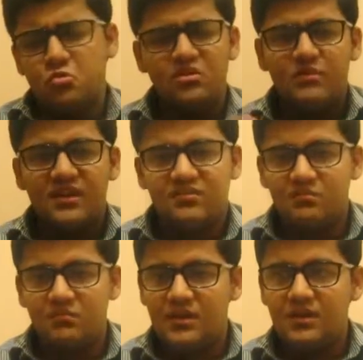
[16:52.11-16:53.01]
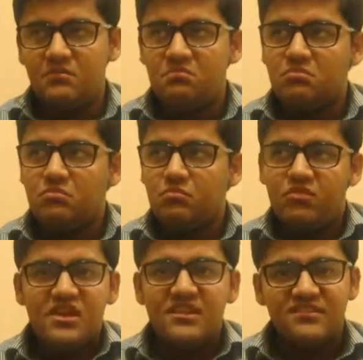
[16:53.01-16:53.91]
Student made
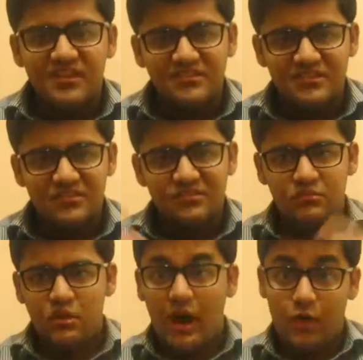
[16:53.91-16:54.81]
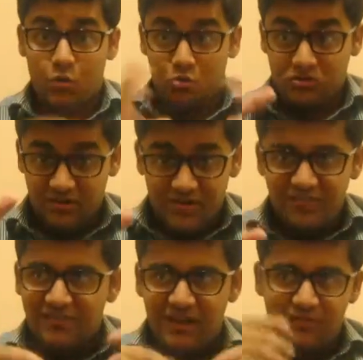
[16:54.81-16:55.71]
various answers. I don't know the
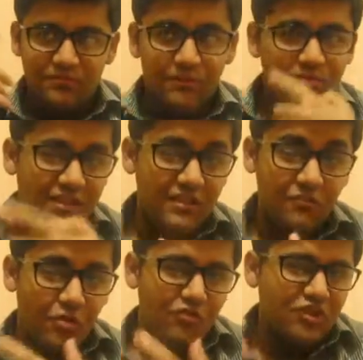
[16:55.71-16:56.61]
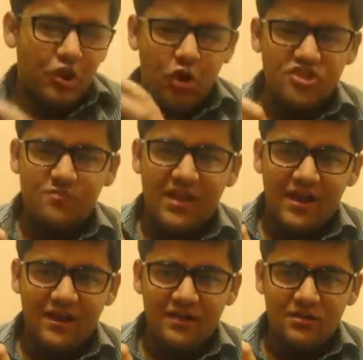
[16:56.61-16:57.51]
reasons. I sometimes think that what was the logic
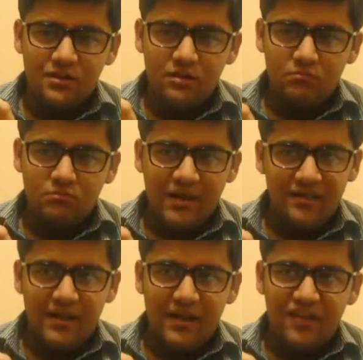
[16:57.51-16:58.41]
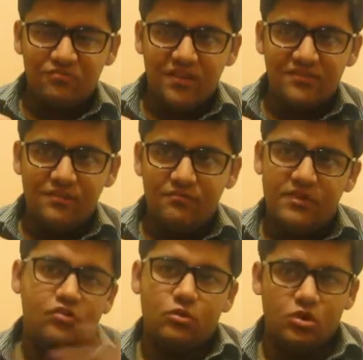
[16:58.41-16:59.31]
behind it, and then I ask
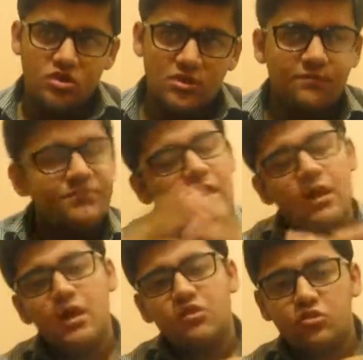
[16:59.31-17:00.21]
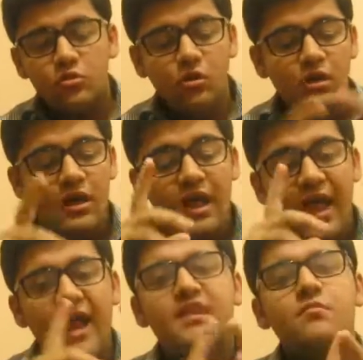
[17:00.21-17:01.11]
myself, there's no logic. So
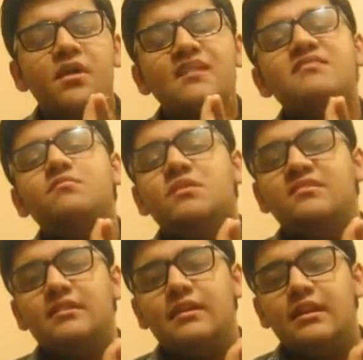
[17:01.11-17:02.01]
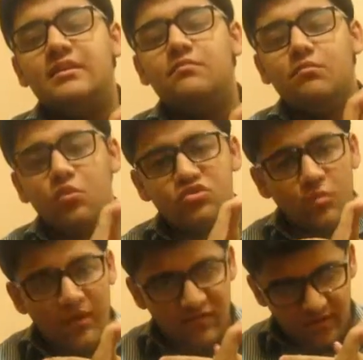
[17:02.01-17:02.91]
enterprise is basically the
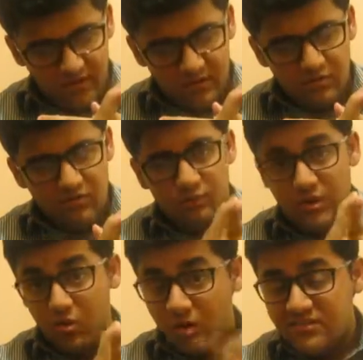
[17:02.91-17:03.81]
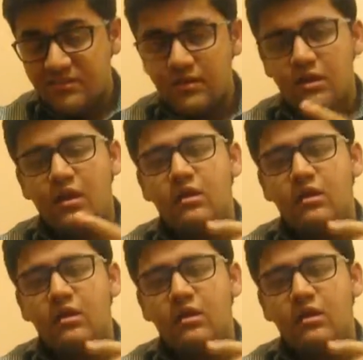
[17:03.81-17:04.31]
most mobile factor because